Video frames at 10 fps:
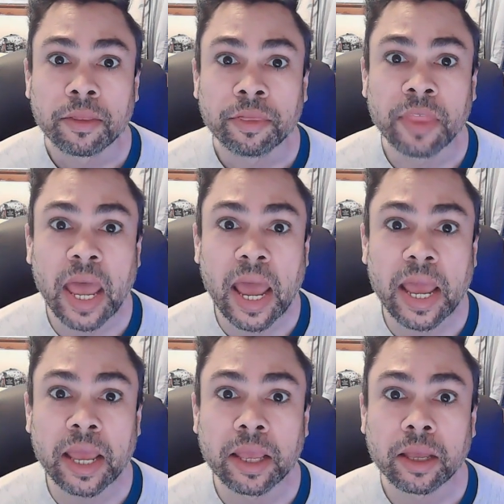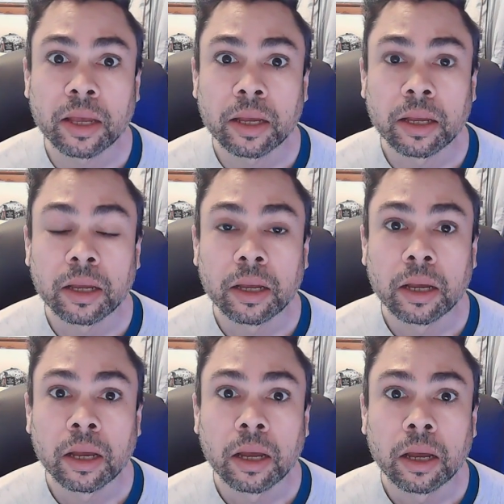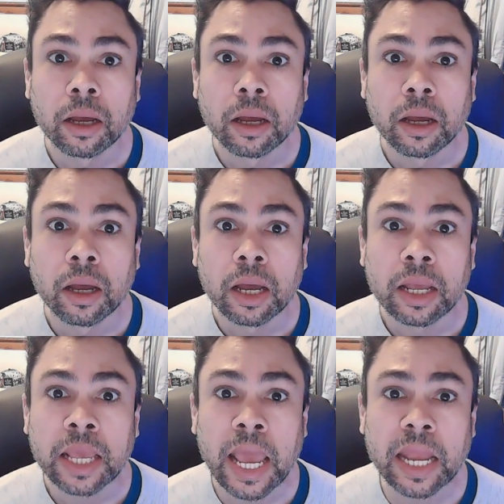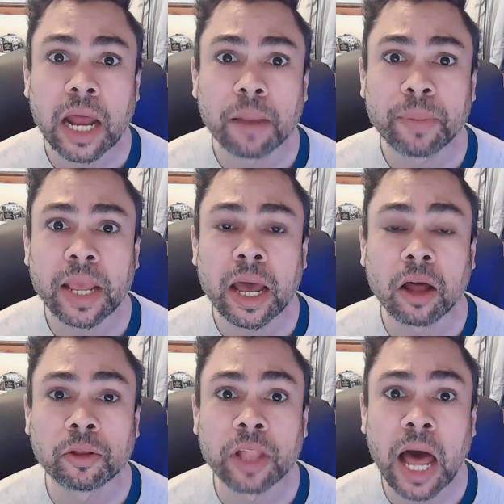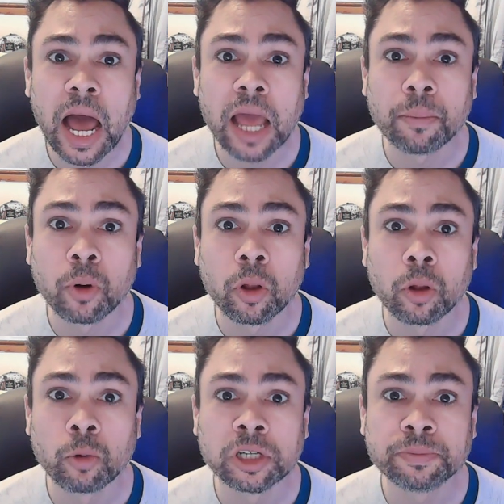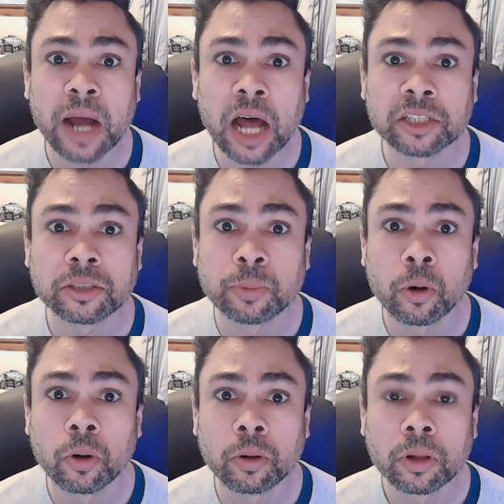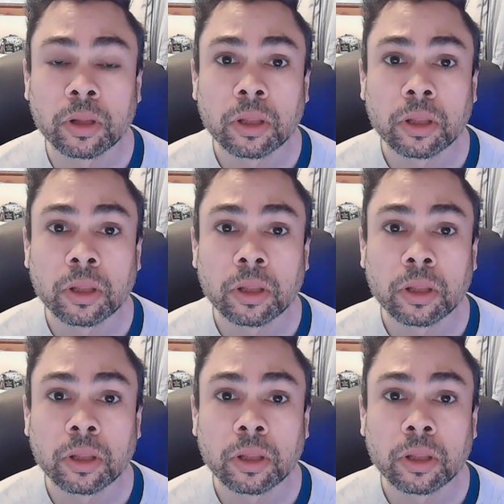They cannot be held liable or responsible